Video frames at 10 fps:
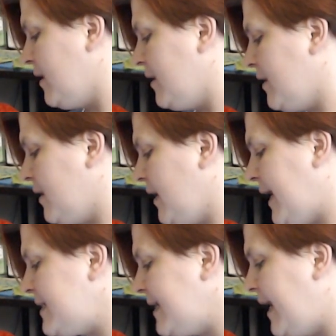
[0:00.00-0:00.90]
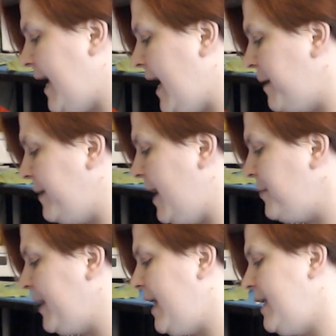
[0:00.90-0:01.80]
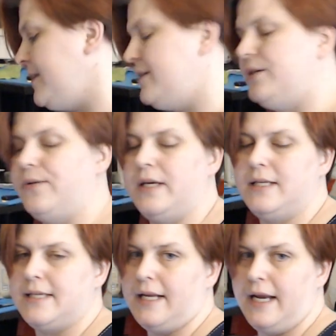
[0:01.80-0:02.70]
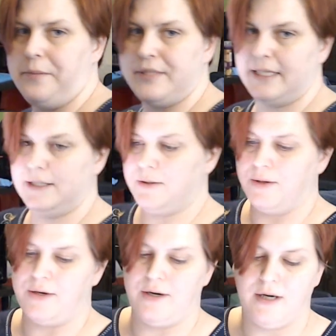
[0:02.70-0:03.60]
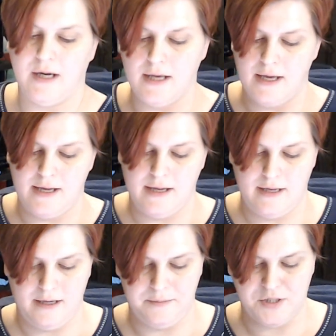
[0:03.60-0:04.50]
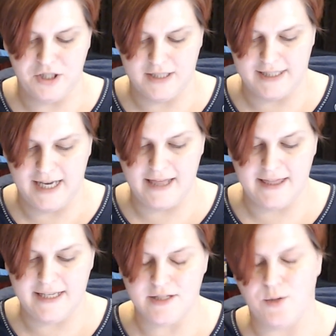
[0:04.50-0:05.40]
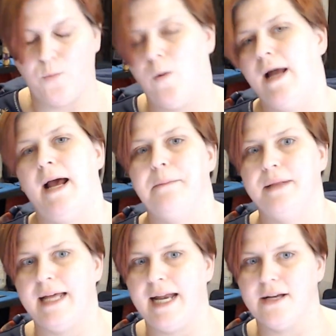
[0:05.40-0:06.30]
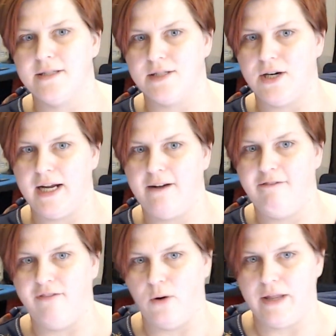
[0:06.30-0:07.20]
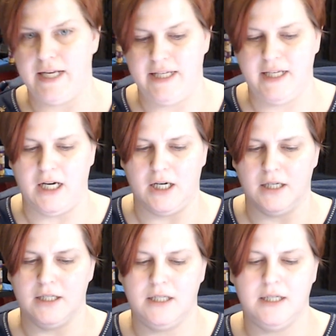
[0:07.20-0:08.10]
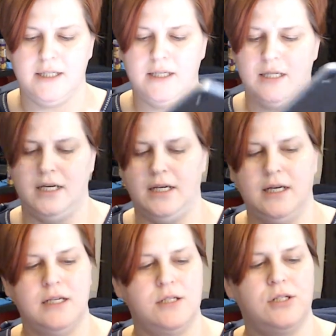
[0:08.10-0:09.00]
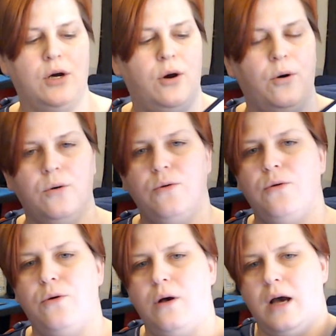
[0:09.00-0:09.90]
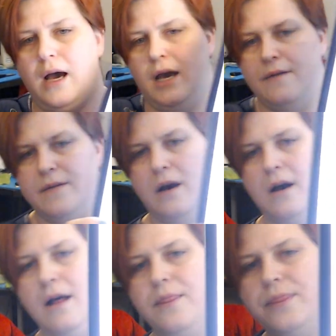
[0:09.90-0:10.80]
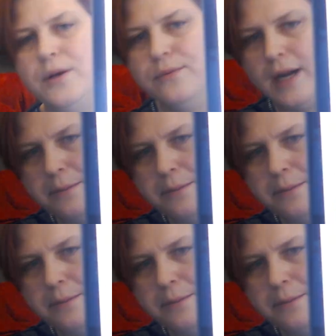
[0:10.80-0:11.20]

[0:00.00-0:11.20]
like I said, I am not planning to do these in any particular order. I'm just saying these are what I'm planning on starting for the year. So, I've got the Rainbow